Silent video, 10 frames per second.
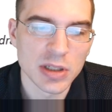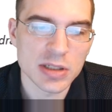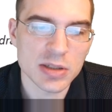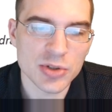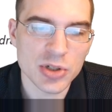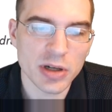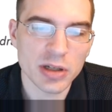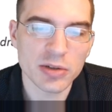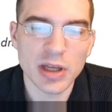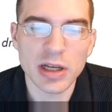So I'll show how to
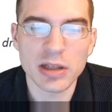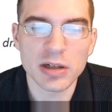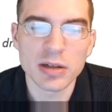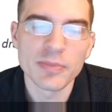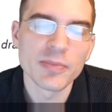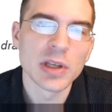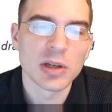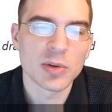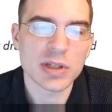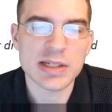do that here.
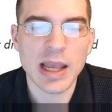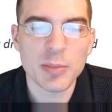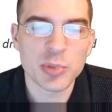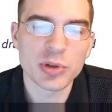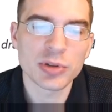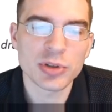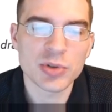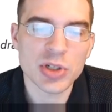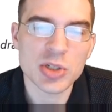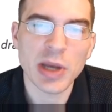With sample, you
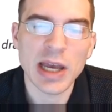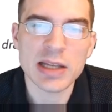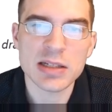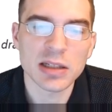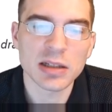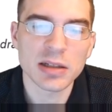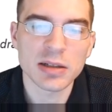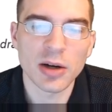just pass in a